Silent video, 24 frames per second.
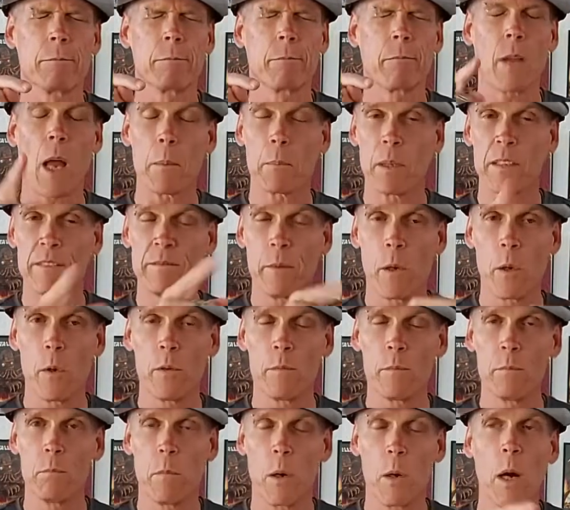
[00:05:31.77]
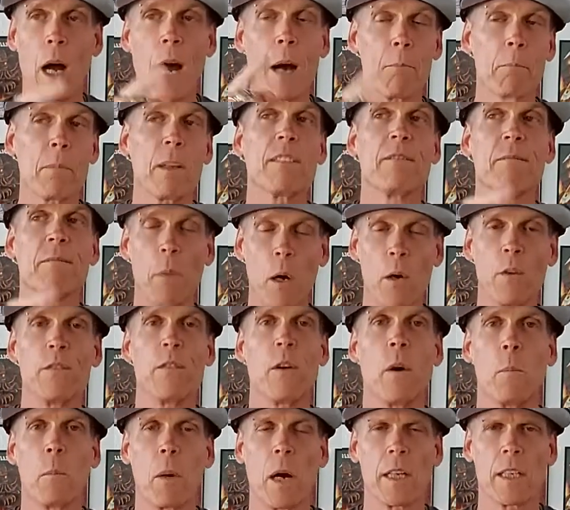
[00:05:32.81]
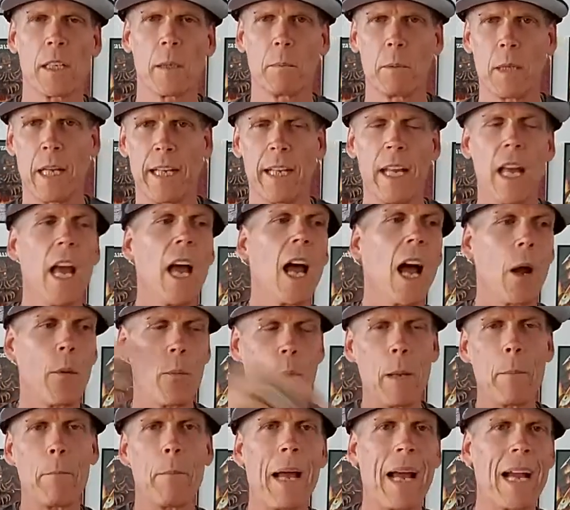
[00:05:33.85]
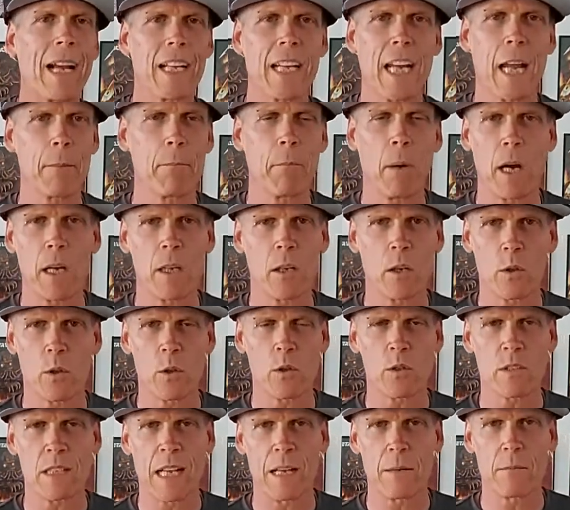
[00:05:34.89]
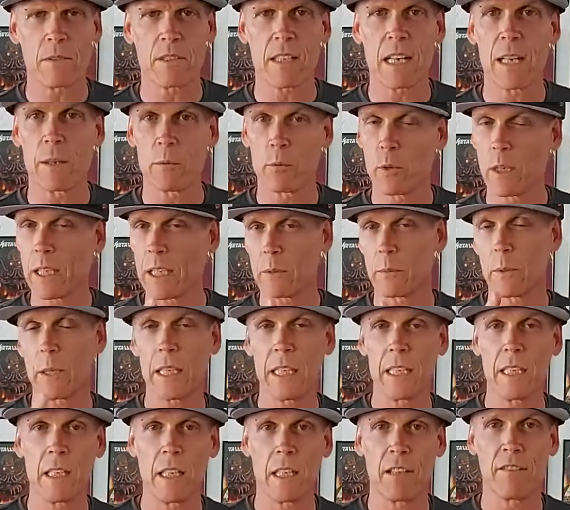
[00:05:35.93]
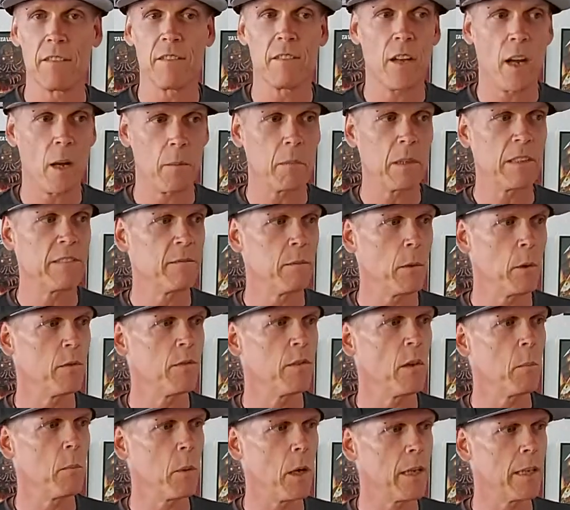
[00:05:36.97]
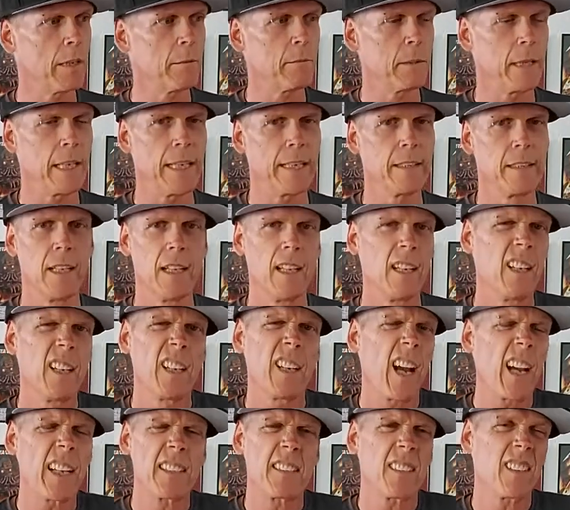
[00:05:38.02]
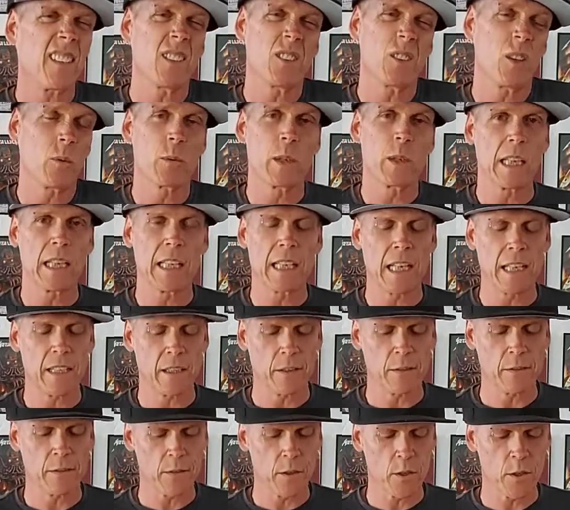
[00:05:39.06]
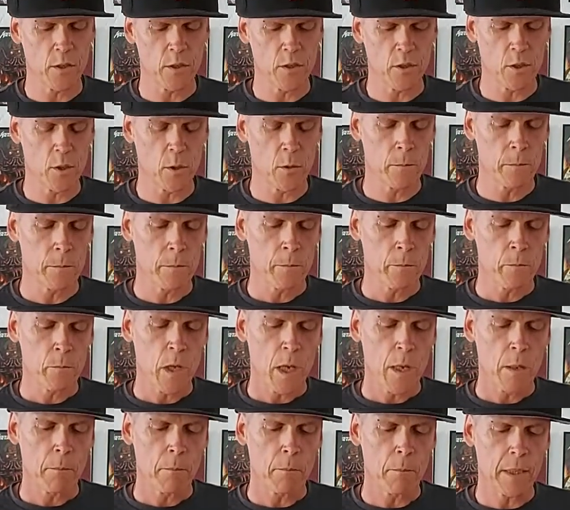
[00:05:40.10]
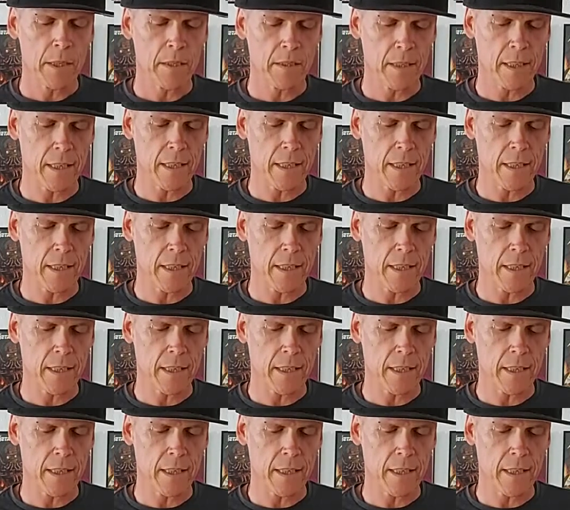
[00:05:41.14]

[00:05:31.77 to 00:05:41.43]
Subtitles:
Uplift Mofo Party Plan. I went back and I bought all those albums, and I really, really love Uplift Mofo Party Plan. I still don't really like the first two, but